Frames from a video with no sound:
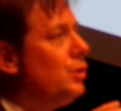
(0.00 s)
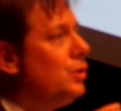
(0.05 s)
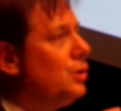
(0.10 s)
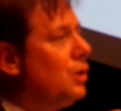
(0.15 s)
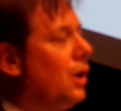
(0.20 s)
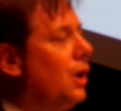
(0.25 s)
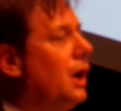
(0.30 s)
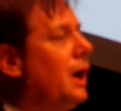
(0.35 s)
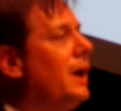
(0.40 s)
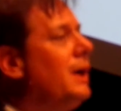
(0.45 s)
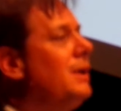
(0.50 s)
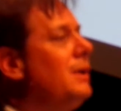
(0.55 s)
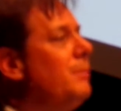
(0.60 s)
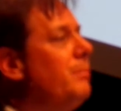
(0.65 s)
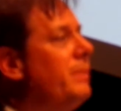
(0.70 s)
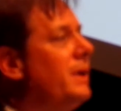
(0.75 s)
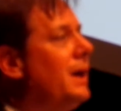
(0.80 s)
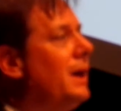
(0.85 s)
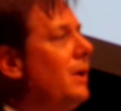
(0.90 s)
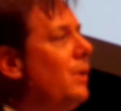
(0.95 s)
talked
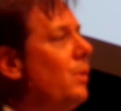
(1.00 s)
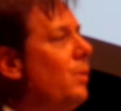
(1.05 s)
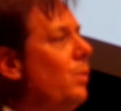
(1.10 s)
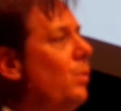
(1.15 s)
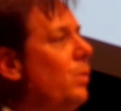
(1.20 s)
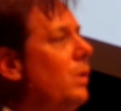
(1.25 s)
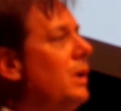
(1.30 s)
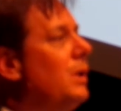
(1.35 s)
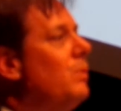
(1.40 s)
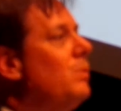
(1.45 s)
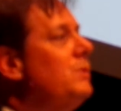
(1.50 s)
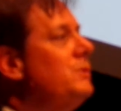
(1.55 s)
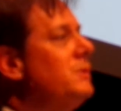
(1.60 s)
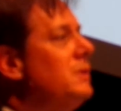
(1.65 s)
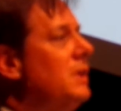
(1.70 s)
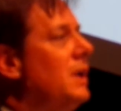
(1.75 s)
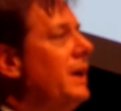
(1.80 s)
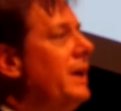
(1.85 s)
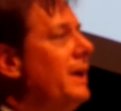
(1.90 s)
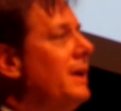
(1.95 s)
about what it
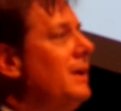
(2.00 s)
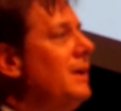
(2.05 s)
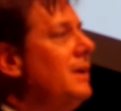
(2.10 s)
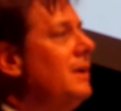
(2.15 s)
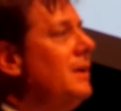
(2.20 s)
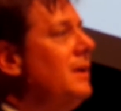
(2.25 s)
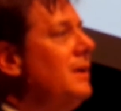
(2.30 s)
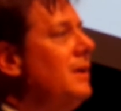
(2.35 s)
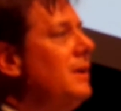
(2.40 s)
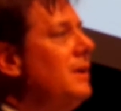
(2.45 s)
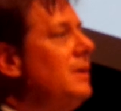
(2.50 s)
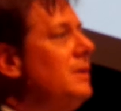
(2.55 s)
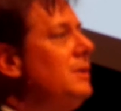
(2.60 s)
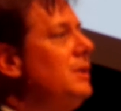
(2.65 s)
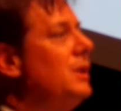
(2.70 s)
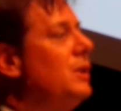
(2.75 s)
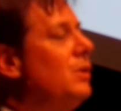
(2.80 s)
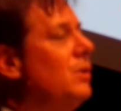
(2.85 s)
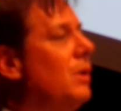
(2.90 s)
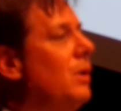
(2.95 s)
was like
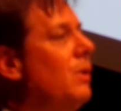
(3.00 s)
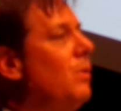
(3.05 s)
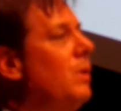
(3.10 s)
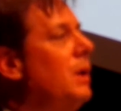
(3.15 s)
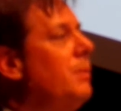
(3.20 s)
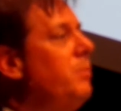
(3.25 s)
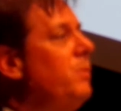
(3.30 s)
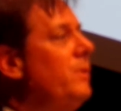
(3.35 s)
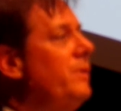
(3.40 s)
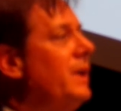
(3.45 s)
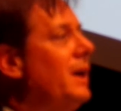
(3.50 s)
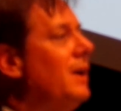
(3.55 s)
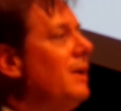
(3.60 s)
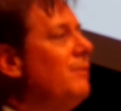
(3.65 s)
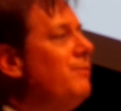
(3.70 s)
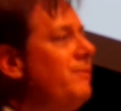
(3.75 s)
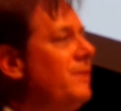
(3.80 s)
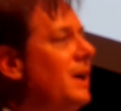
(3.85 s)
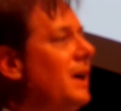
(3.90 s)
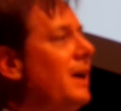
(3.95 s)
to grow up without
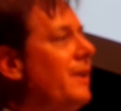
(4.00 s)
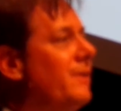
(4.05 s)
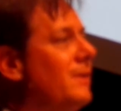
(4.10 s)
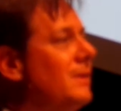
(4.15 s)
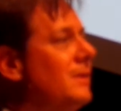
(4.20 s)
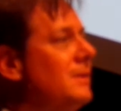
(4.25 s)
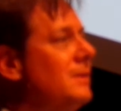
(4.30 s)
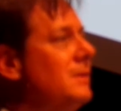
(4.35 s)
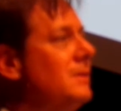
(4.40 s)
a father.